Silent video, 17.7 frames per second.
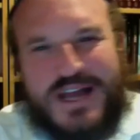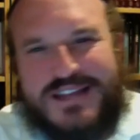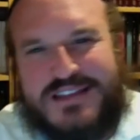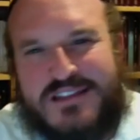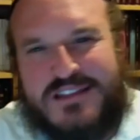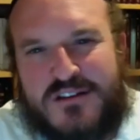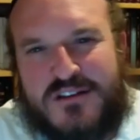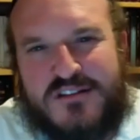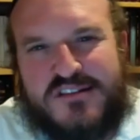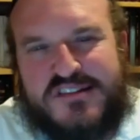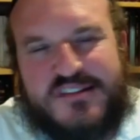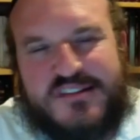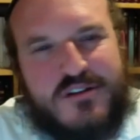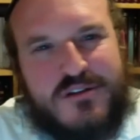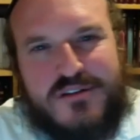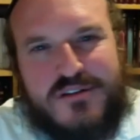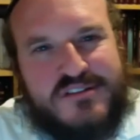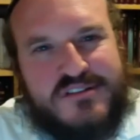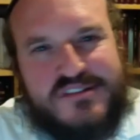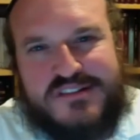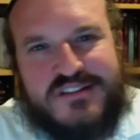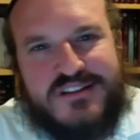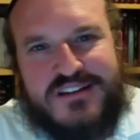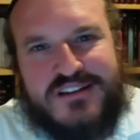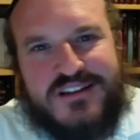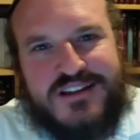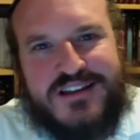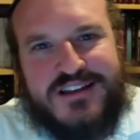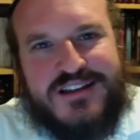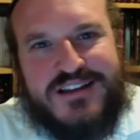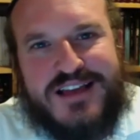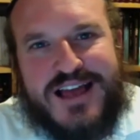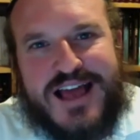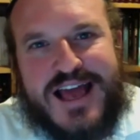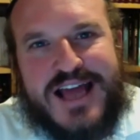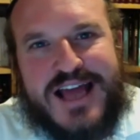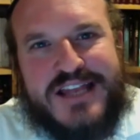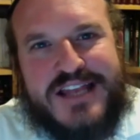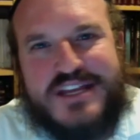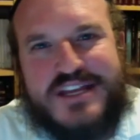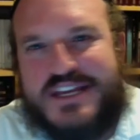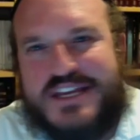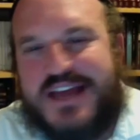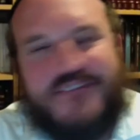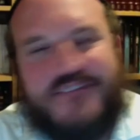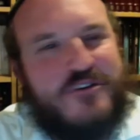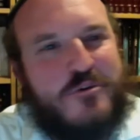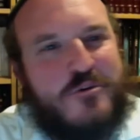in their souls, and you never